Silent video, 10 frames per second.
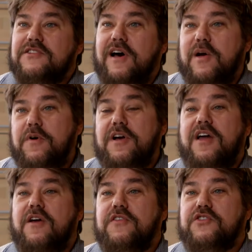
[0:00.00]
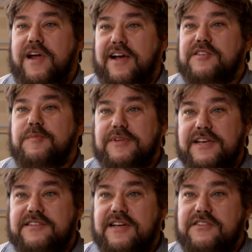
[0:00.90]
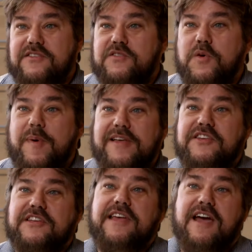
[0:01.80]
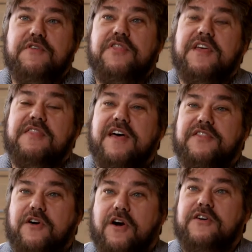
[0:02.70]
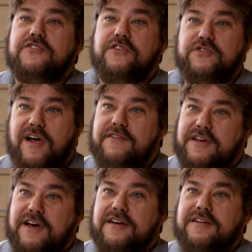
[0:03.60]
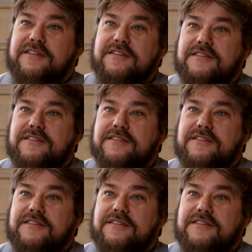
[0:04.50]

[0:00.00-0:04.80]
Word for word: So I work on all the tracks and play sets, so basically everything that the cars are driving on.